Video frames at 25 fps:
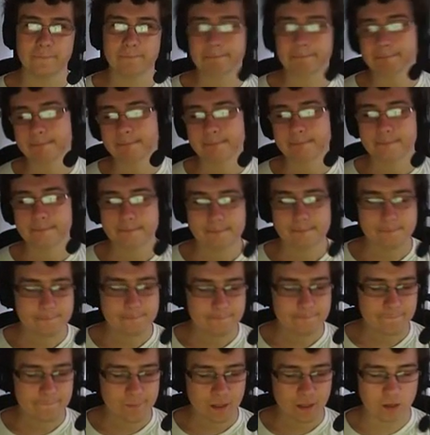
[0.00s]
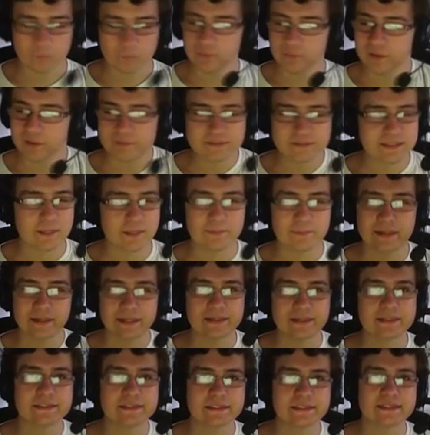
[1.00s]
on
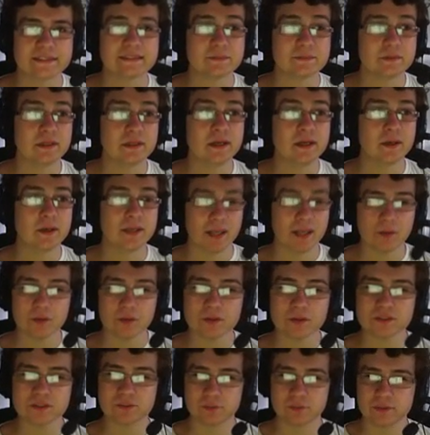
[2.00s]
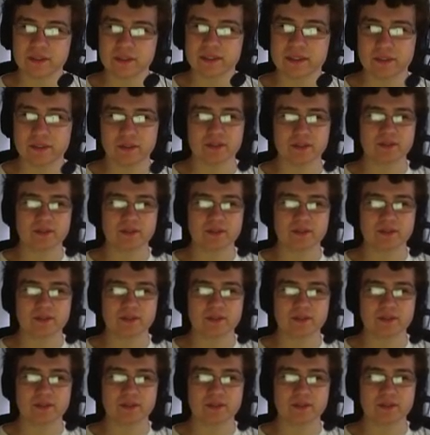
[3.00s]
whatever's coming in. It's just, the counter is